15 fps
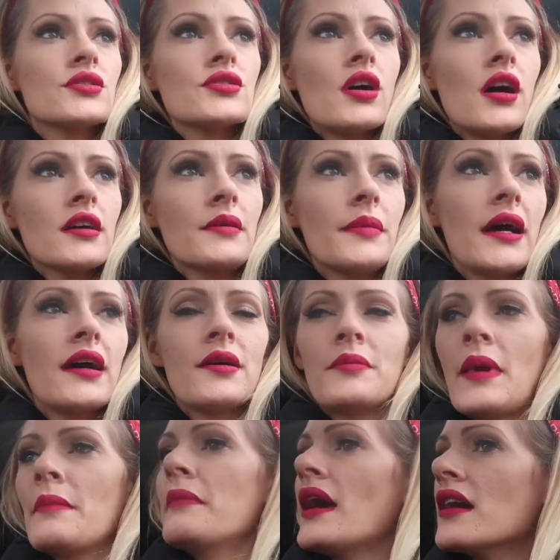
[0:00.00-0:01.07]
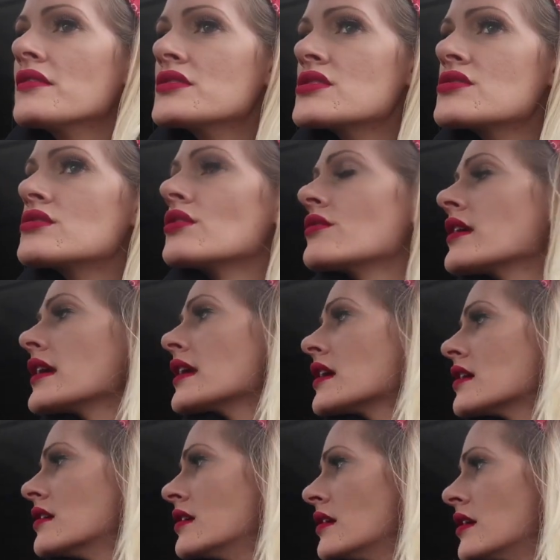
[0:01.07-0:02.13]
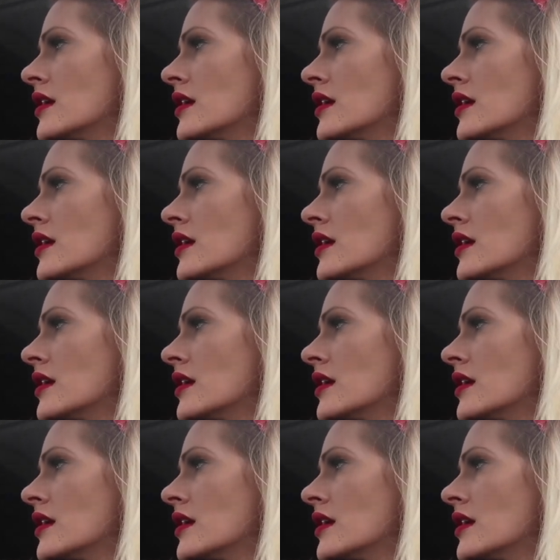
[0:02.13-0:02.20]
talk about my mouse story,